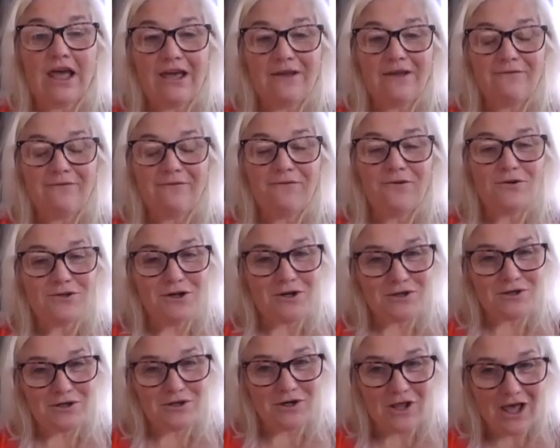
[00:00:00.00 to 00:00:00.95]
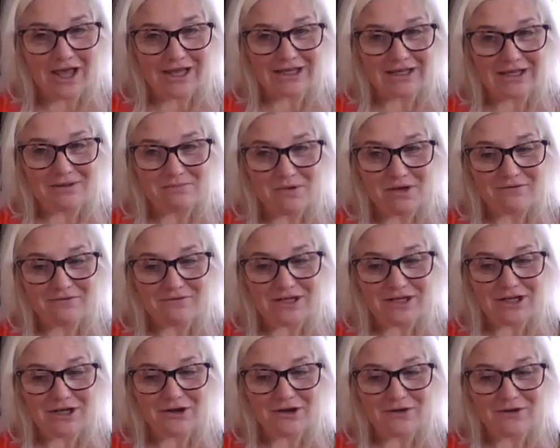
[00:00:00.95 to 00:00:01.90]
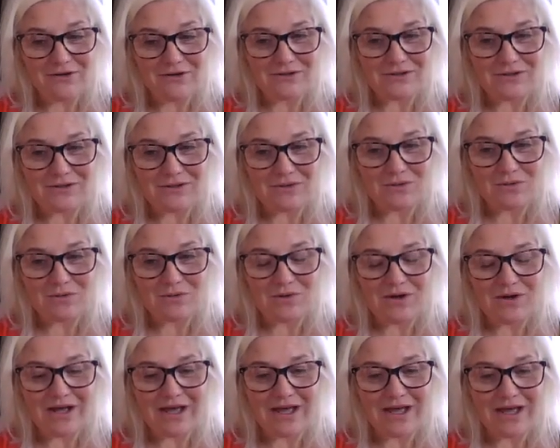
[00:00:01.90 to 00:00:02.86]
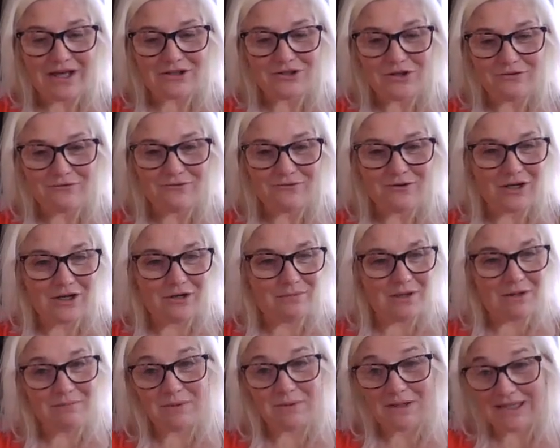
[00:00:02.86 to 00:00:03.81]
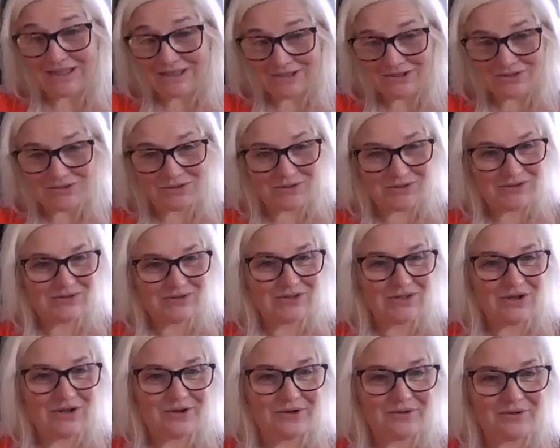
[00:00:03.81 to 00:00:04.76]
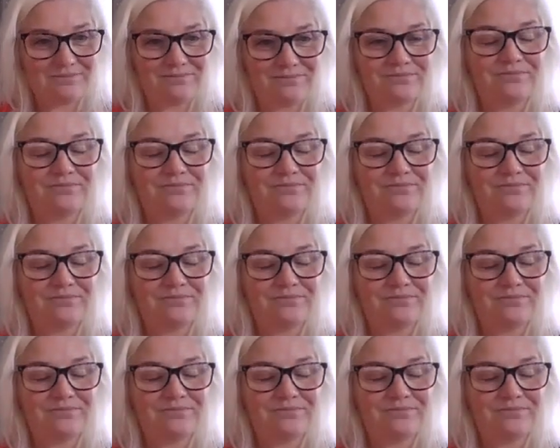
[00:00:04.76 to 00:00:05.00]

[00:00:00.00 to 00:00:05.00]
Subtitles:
If you don't like my videos or don't follow me, please do so.